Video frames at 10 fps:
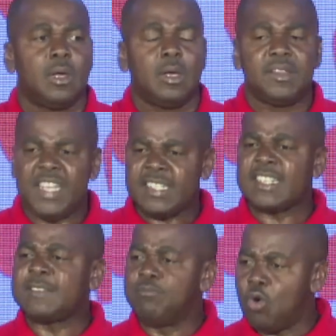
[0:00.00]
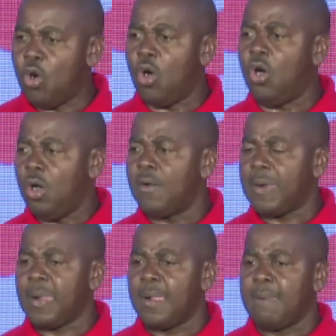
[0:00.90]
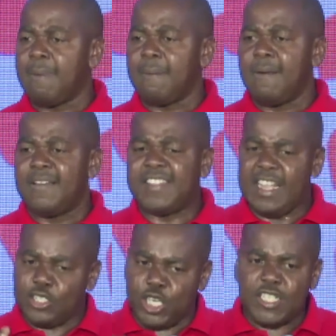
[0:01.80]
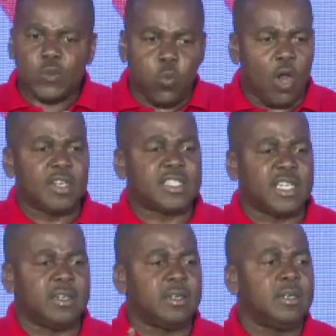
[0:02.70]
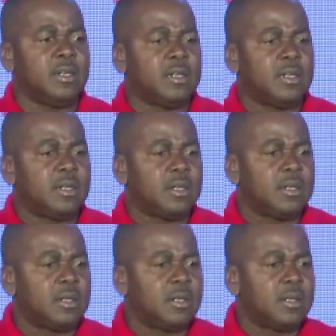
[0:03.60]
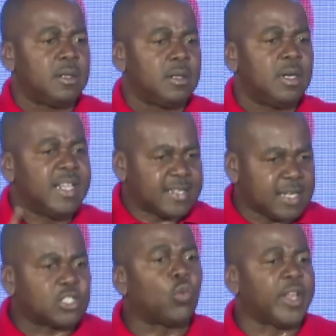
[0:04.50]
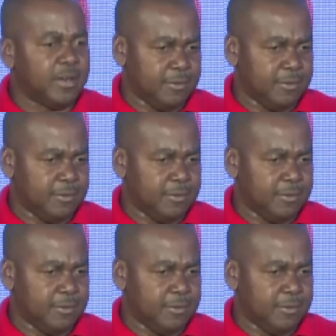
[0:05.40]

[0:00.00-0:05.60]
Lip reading: This is more than just wanting Lisa to win.